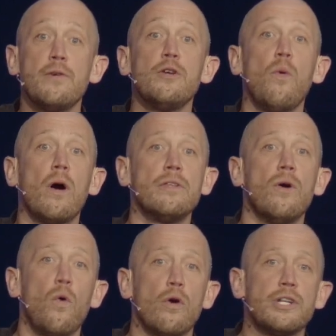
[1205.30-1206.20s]
you are in the
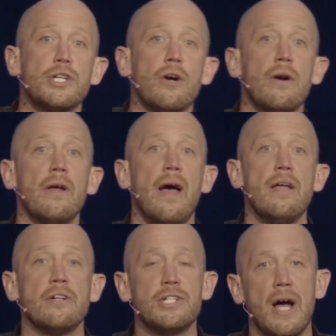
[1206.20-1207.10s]
org chart at
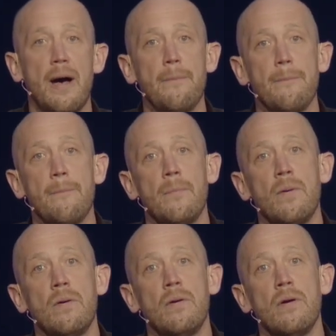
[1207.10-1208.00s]
your job,
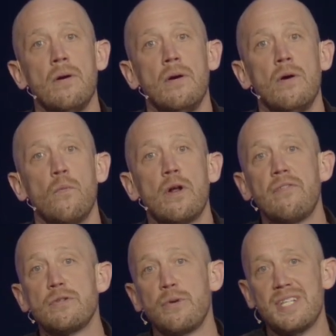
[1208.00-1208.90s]

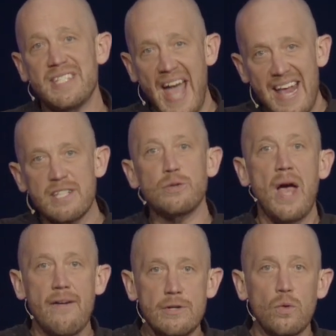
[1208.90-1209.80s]
whatever sort of status you
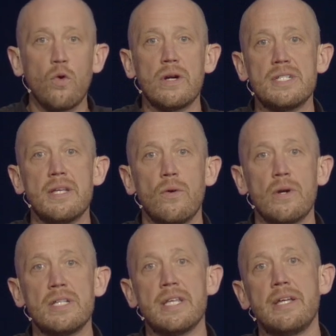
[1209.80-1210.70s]
have in your
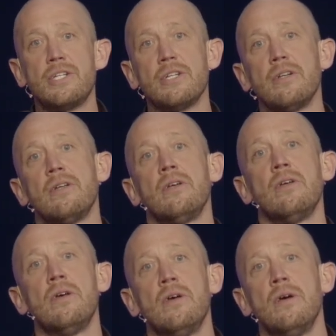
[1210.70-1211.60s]
organization,
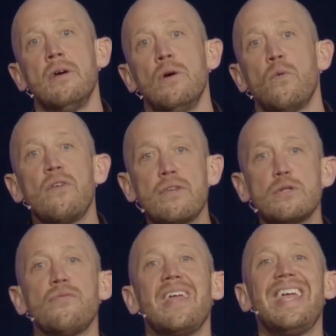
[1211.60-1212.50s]
whatever
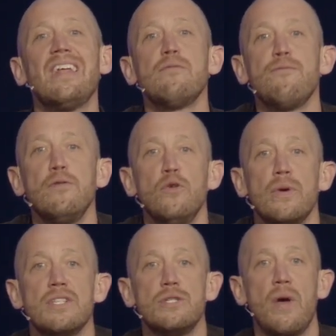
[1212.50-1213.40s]
sort of
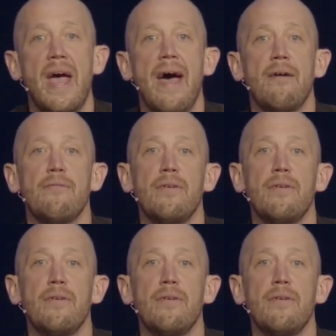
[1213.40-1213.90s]
influence you have